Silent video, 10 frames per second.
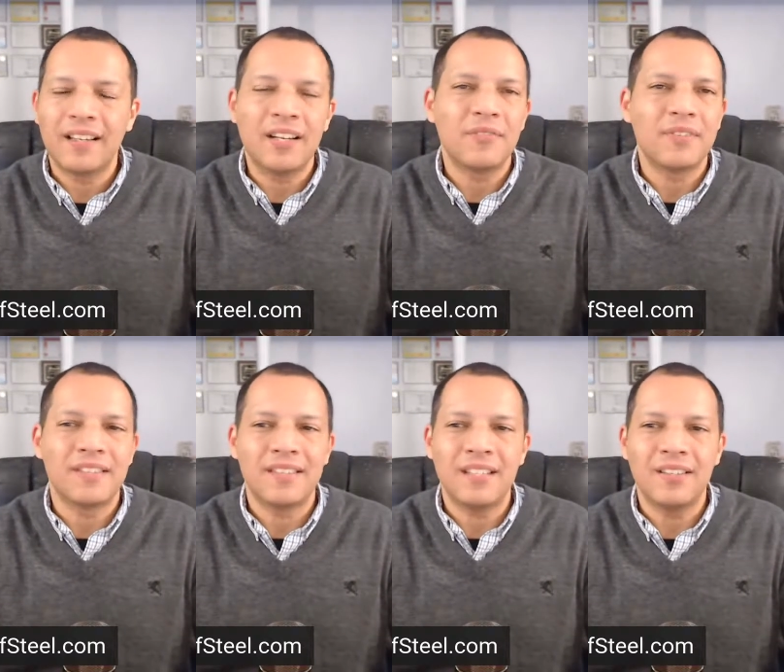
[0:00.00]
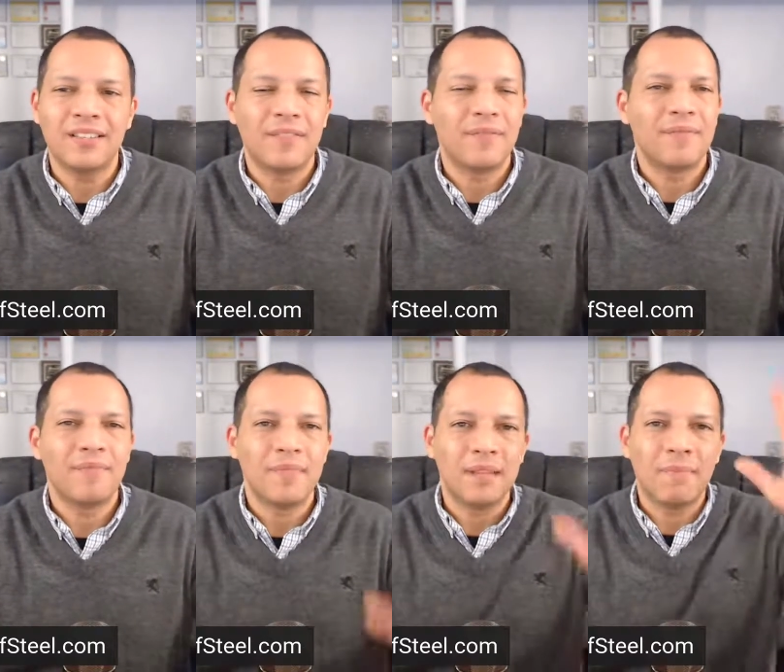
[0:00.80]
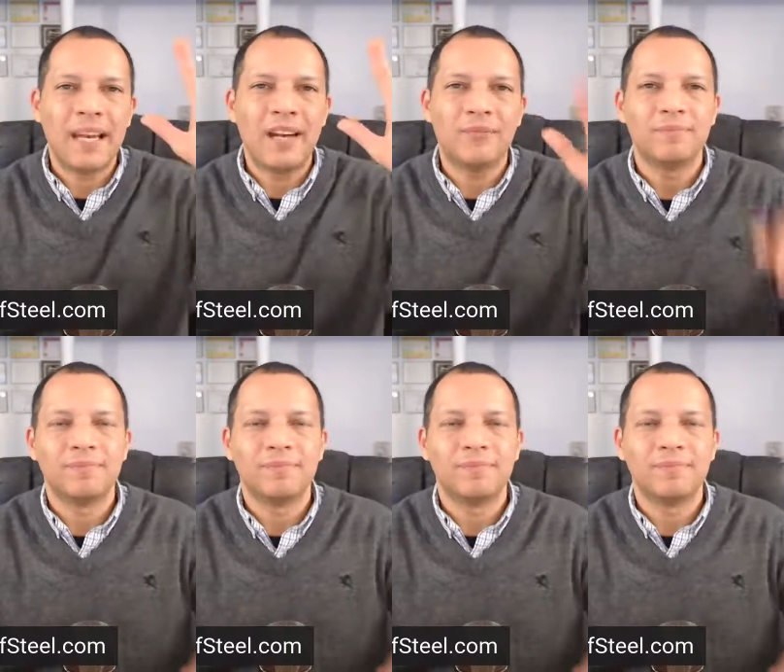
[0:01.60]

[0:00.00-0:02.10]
of Steel. Bye now.